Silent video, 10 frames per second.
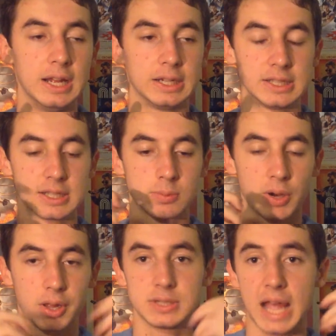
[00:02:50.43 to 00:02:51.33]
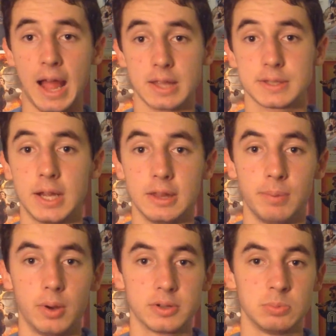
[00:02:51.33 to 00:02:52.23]
because it's one of those outside the
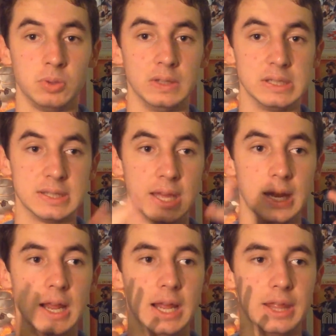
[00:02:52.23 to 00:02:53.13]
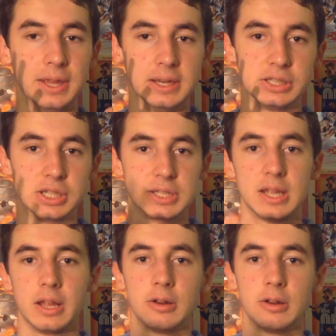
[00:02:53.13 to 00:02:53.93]
box movies that it just,